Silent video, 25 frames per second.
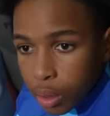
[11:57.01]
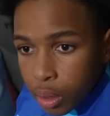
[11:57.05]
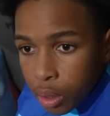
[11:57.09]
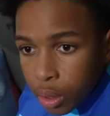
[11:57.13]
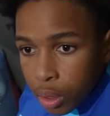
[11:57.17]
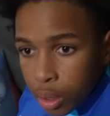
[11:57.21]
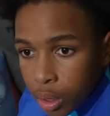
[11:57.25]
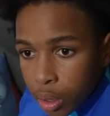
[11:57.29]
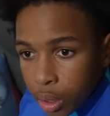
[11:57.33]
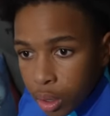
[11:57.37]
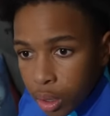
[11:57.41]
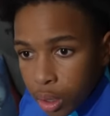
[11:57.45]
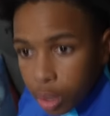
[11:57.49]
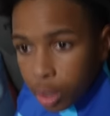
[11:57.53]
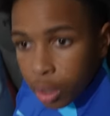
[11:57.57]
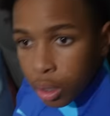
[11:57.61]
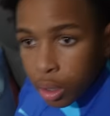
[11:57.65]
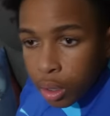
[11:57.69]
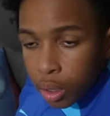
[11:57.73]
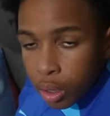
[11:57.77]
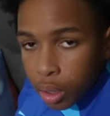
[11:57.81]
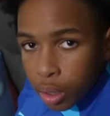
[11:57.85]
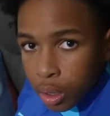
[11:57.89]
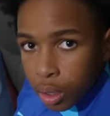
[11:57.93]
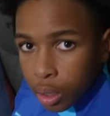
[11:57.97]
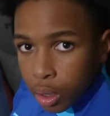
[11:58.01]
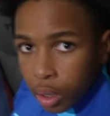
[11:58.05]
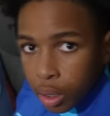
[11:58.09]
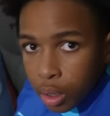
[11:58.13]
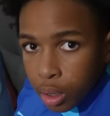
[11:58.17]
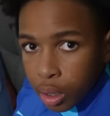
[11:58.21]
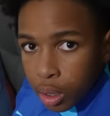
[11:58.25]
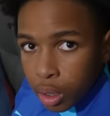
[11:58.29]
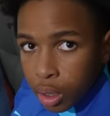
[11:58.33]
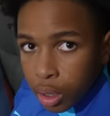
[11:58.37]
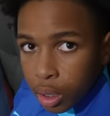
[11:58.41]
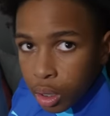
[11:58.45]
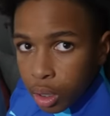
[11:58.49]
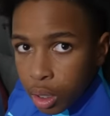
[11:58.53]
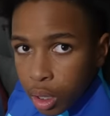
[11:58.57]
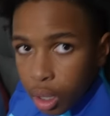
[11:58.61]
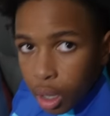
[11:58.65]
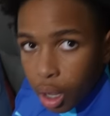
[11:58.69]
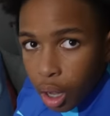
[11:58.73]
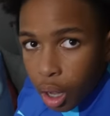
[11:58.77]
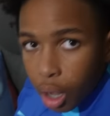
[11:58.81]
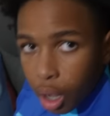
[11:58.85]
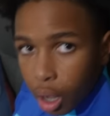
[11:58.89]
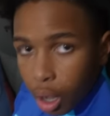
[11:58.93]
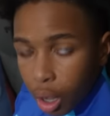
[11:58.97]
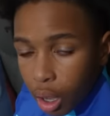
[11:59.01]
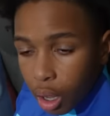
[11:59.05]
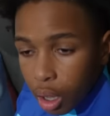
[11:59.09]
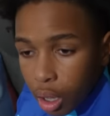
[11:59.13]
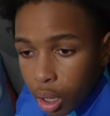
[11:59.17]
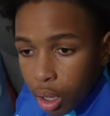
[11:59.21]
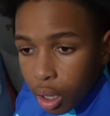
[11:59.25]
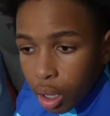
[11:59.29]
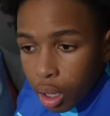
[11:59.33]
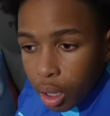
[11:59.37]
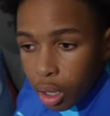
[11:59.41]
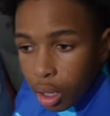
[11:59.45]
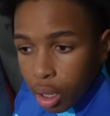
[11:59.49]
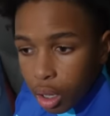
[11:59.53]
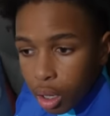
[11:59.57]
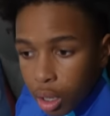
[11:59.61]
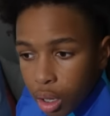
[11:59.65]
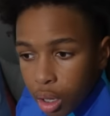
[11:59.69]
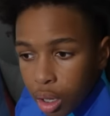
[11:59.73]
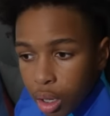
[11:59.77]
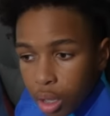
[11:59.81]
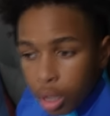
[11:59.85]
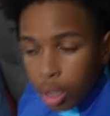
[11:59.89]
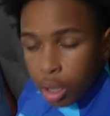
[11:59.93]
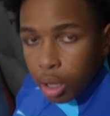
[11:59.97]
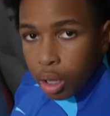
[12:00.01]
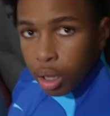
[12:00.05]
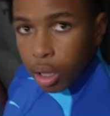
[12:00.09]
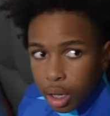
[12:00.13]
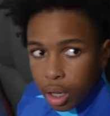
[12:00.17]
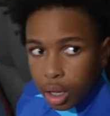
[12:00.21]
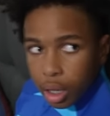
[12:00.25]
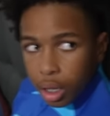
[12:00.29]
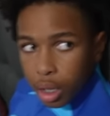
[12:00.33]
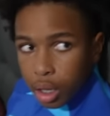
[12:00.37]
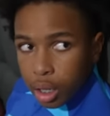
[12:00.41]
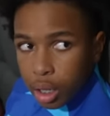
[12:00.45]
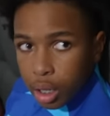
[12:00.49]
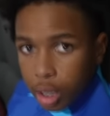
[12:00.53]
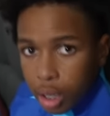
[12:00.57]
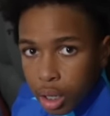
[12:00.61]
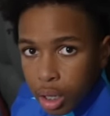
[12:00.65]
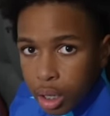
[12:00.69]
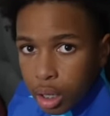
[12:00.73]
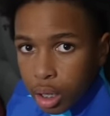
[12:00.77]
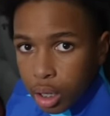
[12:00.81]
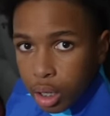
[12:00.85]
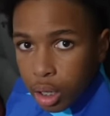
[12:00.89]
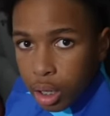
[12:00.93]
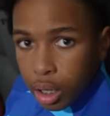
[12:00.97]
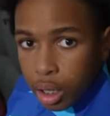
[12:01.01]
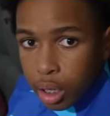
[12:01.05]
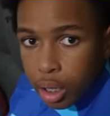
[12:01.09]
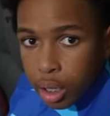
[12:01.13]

And the restaurants stay open. It's oh. just the shops that close. Shops close.